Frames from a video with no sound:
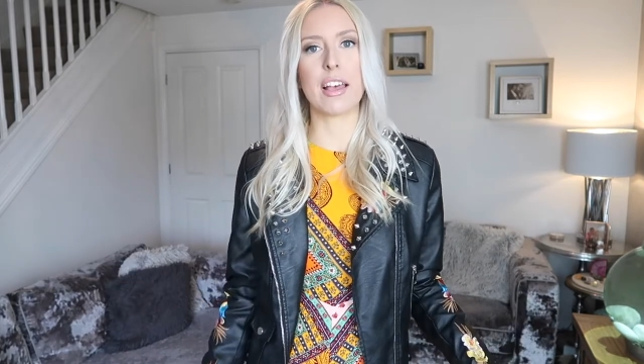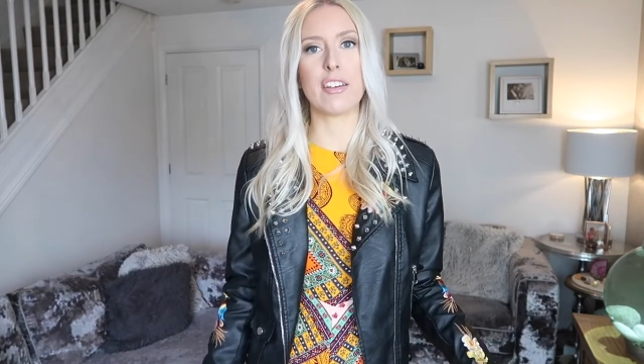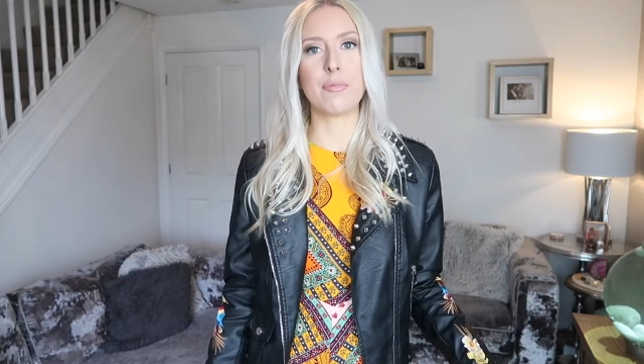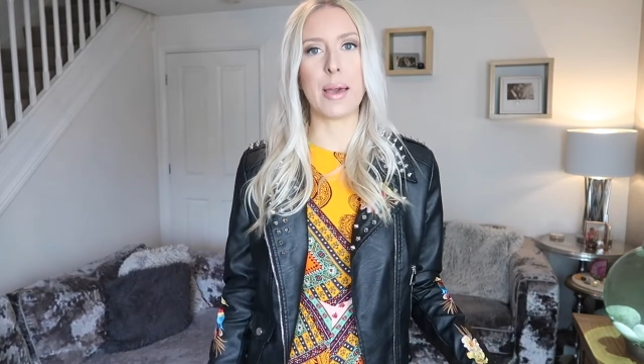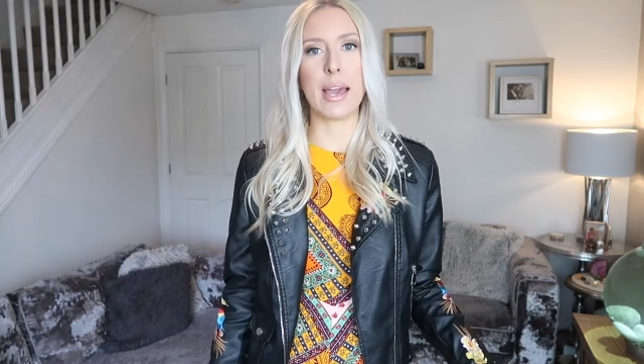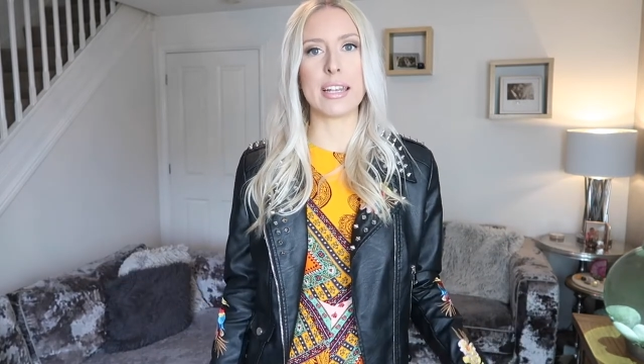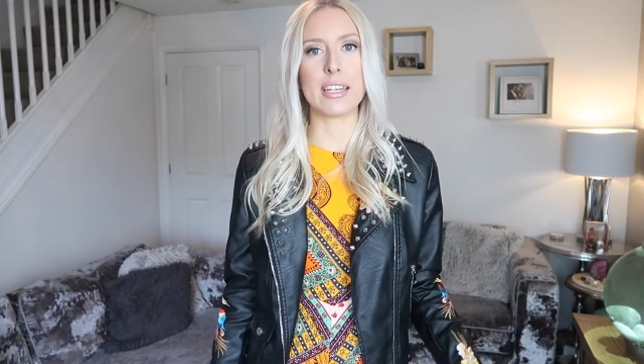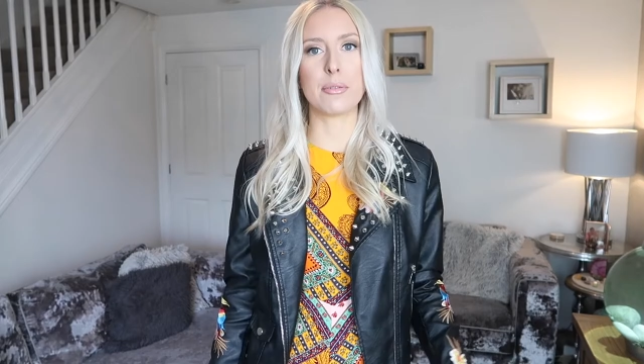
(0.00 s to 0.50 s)
I've
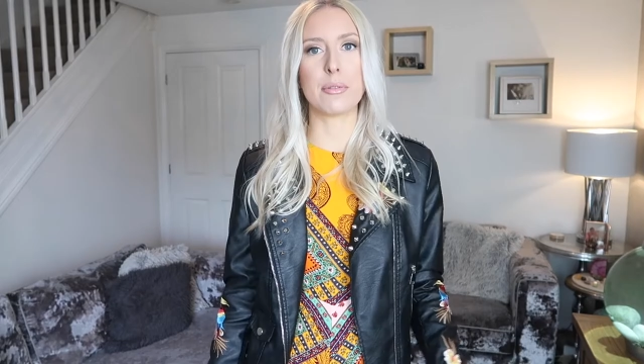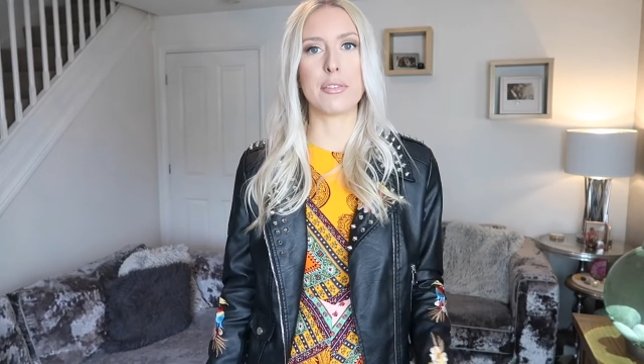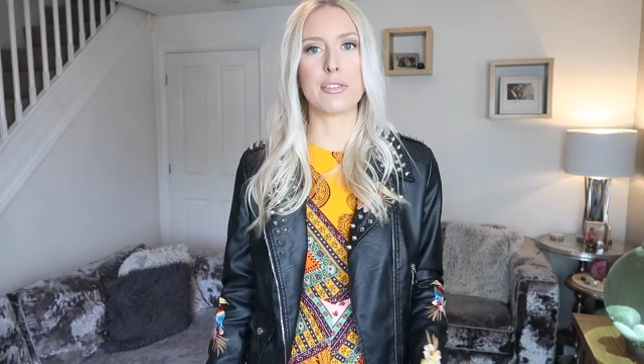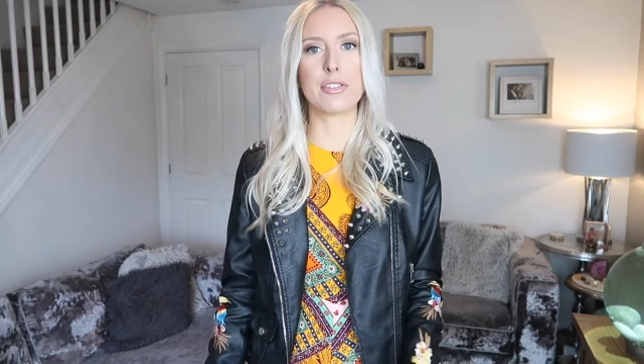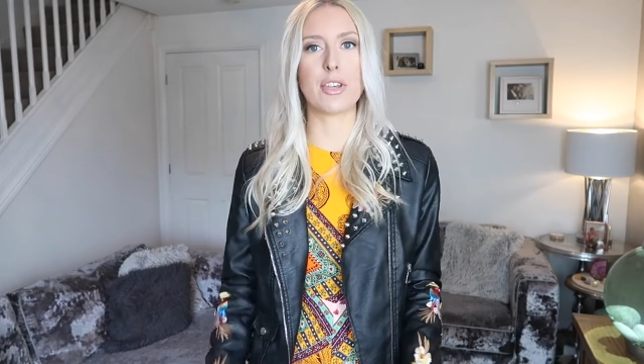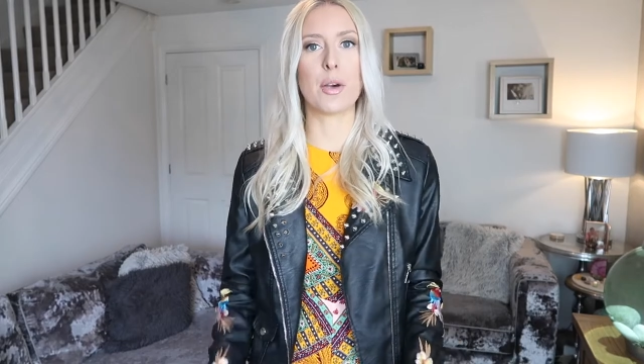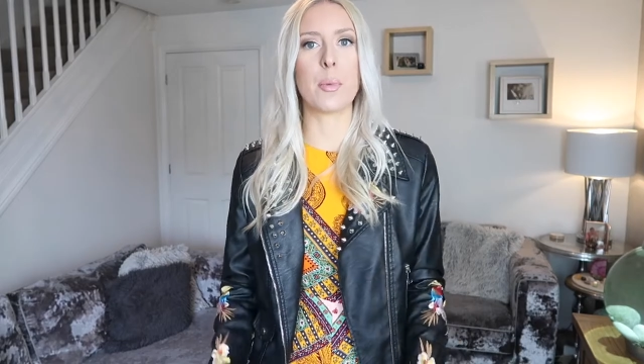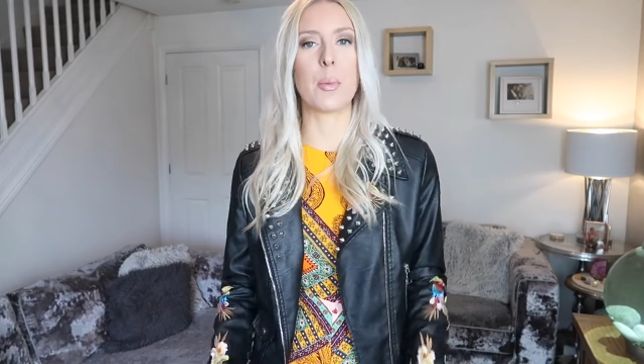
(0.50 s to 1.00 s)
paired it with
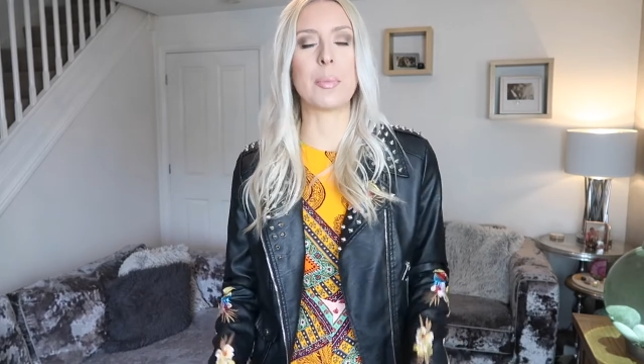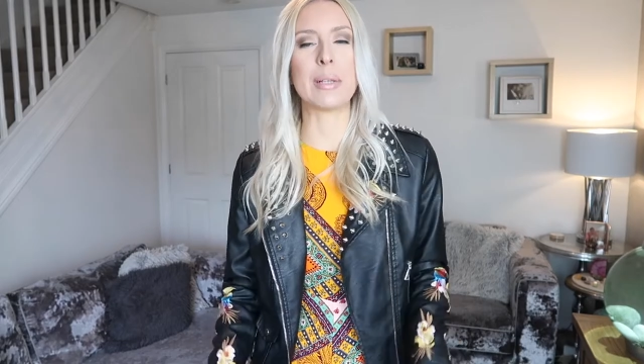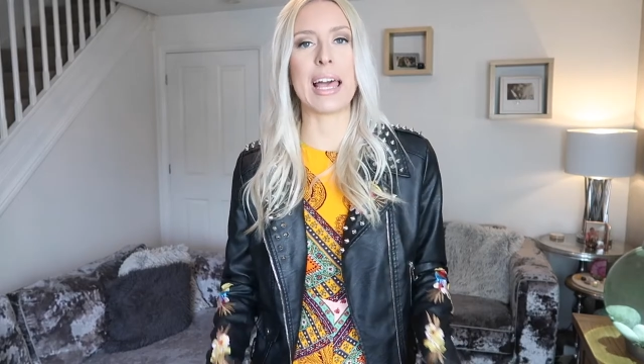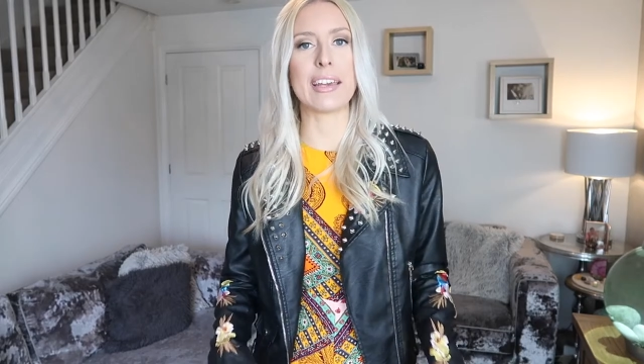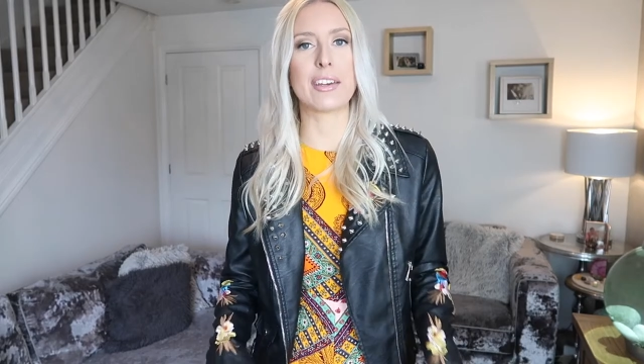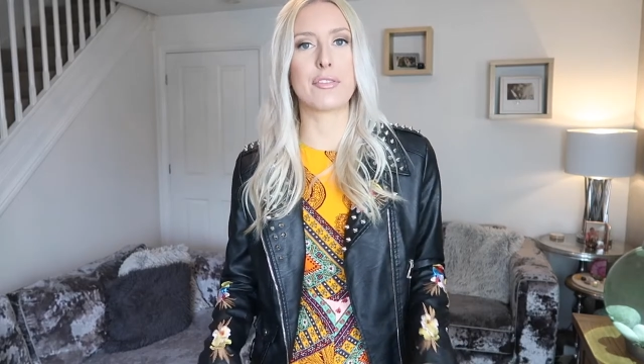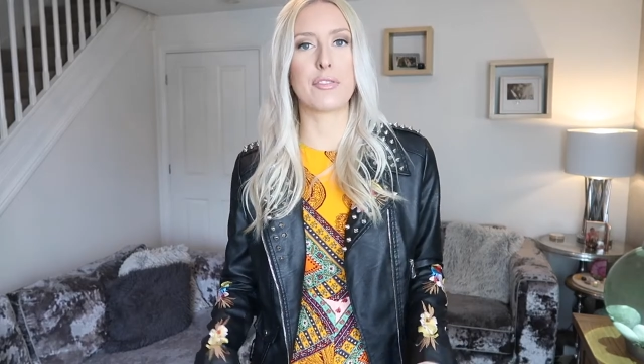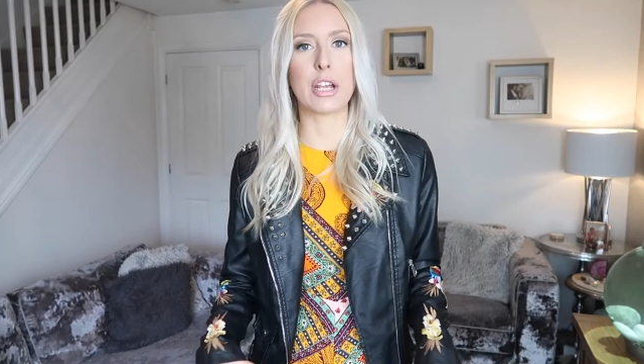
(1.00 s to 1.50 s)
some
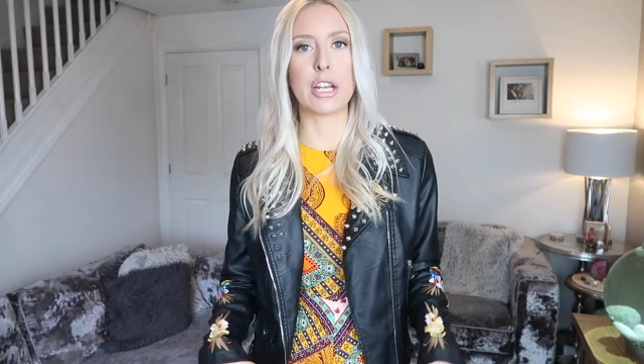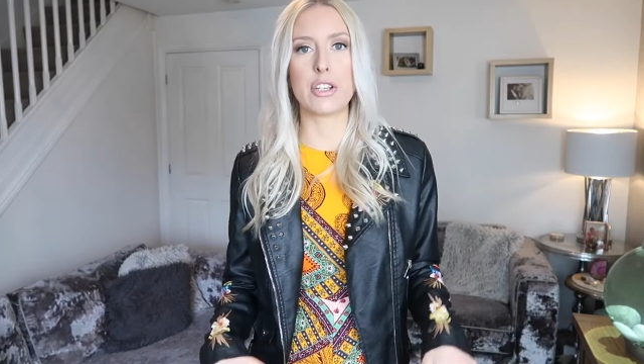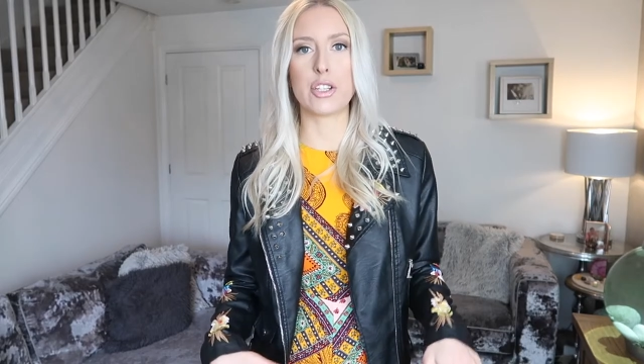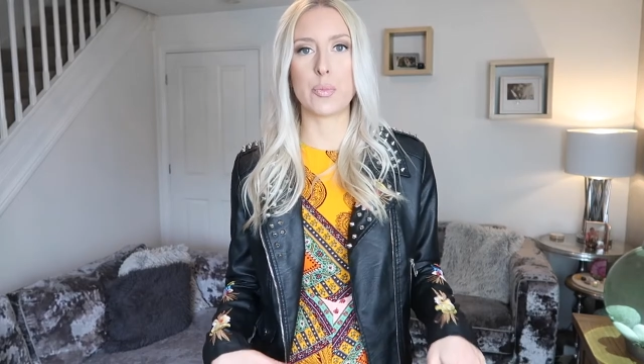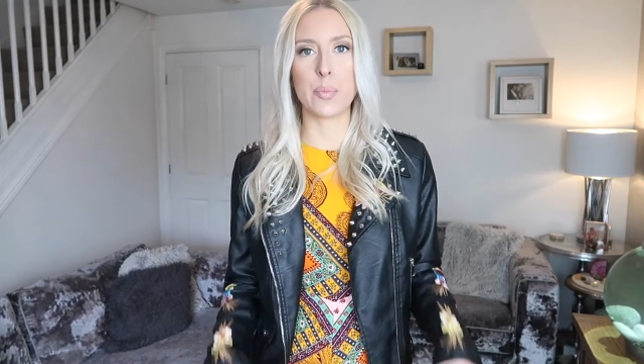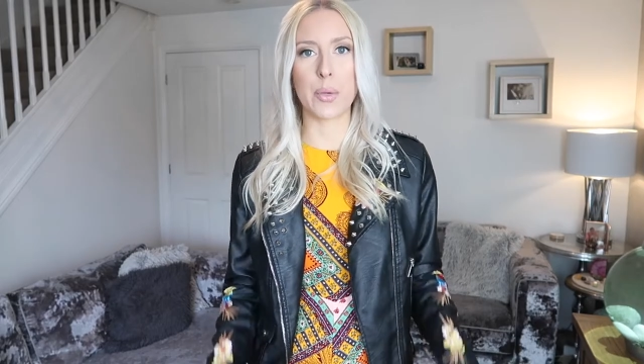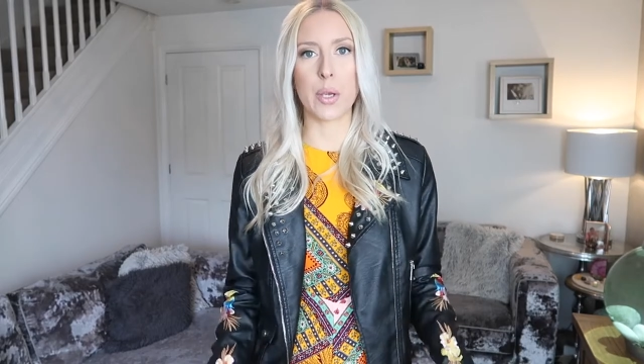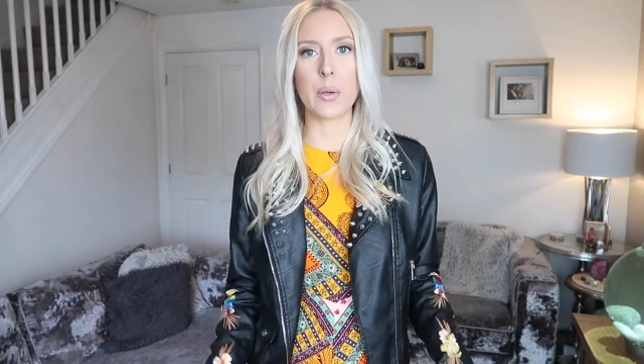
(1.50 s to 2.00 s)
black
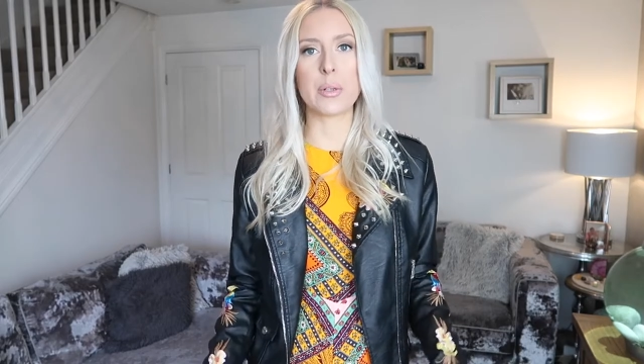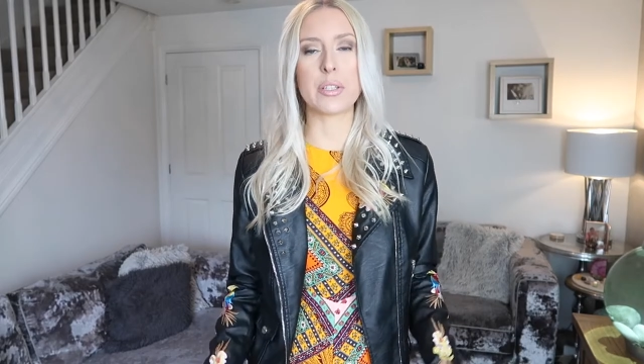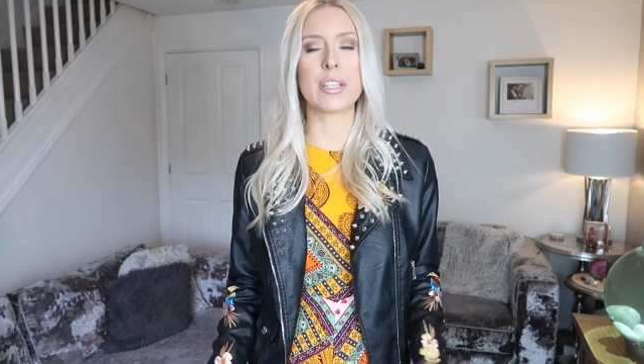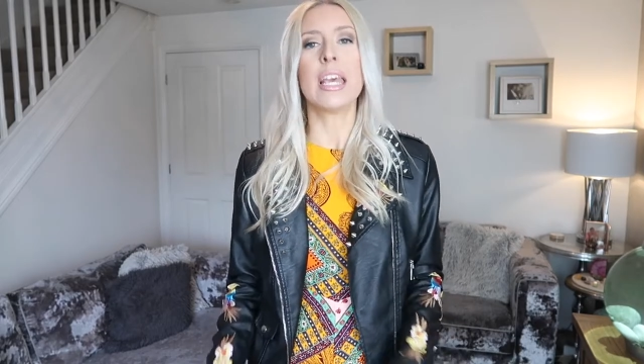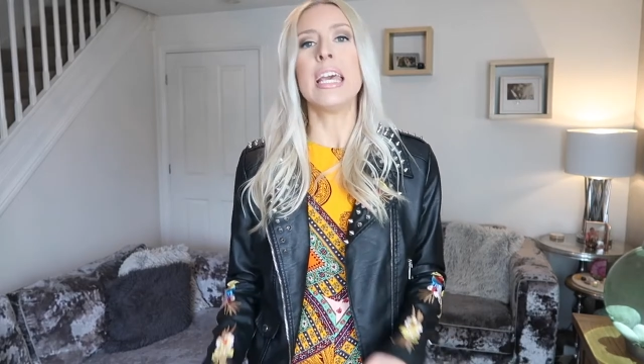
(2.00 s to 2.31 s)
fringed boots.